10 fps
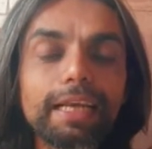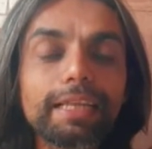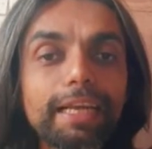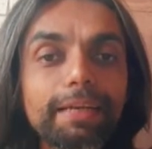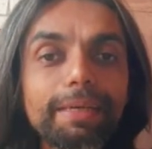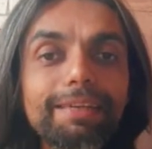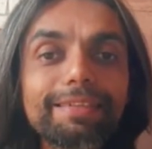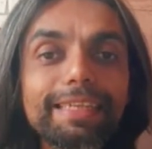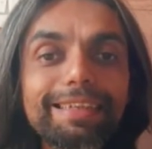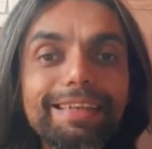That means
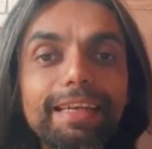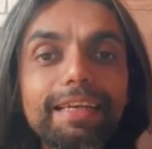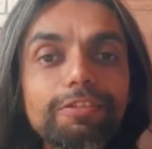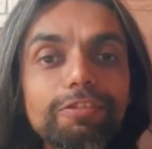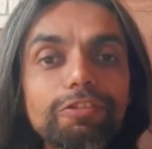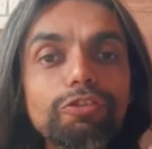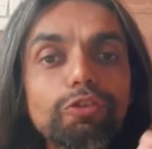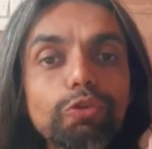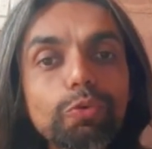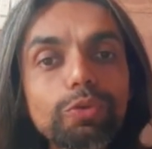it leads
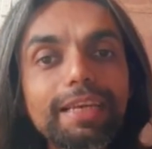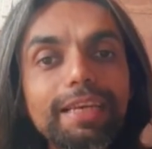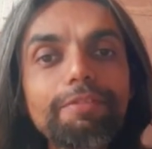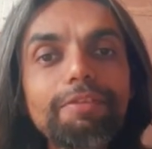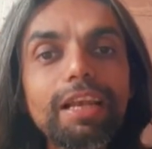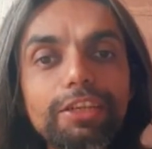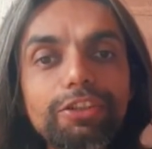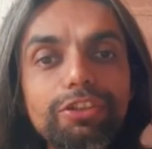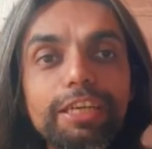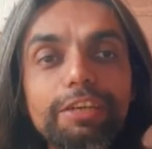to the
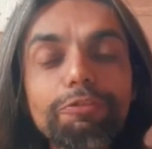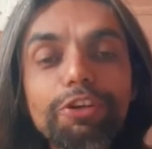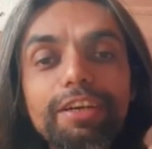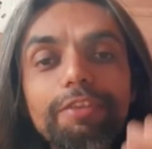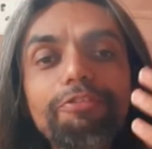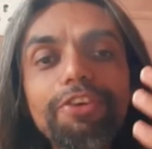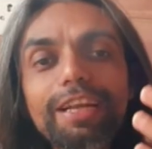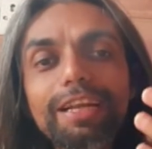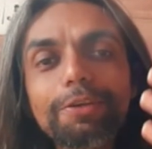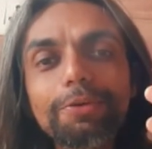revelation. It would
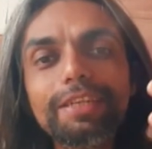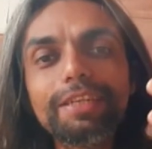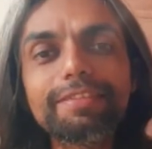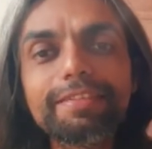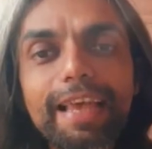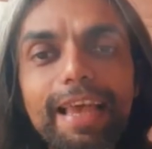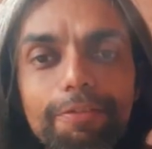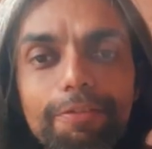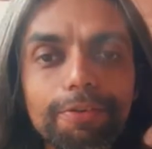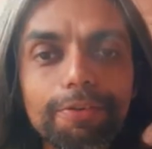reveal to
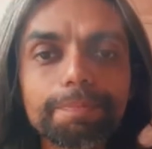itself.